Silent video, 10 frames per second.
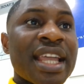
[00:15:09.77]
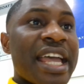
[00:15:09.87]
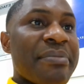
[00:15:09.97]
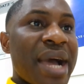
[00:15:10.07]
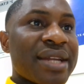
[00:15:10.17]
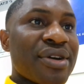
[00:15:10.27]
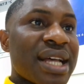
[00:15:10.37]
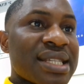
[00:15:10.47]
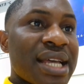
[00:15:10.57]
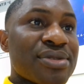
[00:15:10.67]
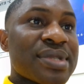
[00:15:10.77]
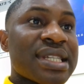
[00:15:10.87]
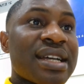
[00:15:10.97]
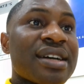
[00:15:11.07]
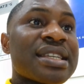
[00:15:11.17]
A minor asylum
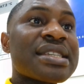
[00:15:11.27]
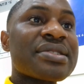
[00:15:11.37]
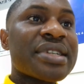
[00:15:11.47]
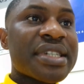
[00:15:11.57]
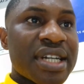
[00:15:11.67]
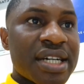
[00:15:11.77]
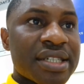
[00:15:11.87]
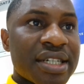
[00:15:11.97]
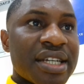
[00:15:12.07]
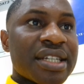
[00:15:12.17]
seeker is returned.